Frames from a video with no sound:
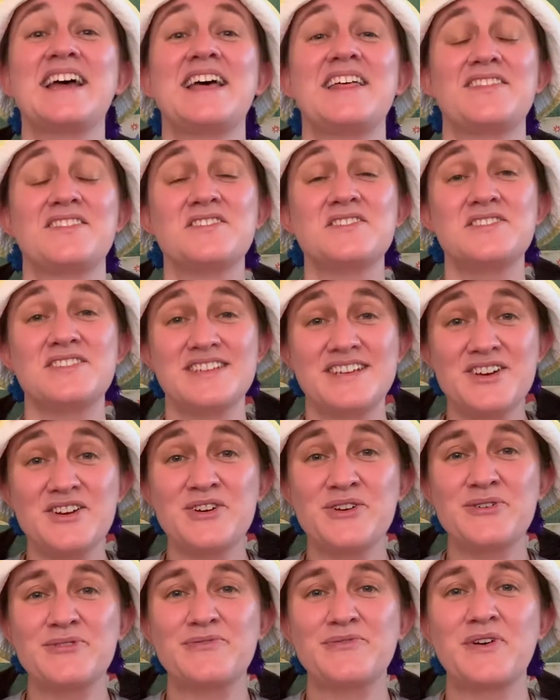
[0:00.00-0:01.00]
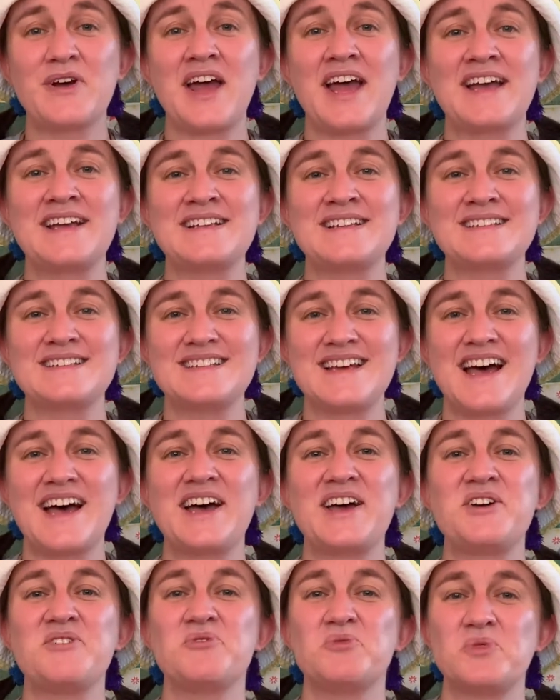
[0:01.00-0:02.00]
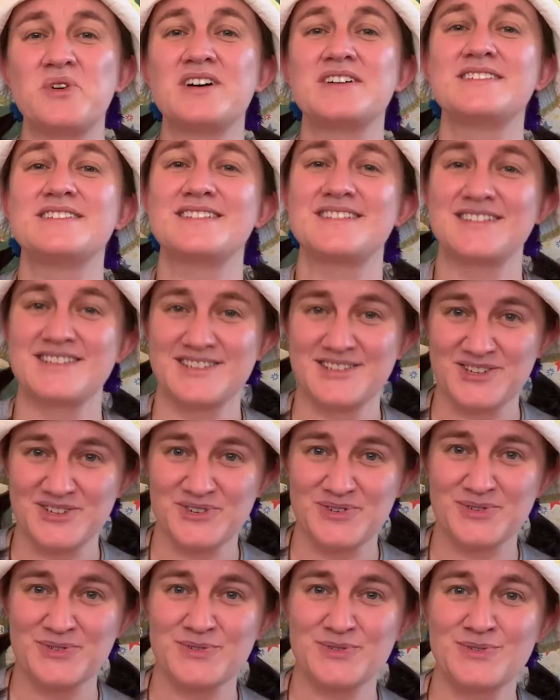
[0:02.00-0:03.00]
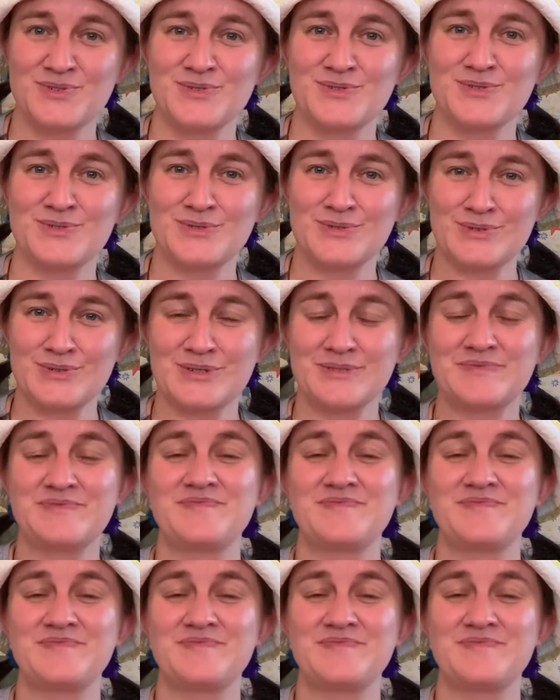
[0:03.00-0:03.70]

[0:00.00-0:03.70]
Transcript: the dear friend I once knew.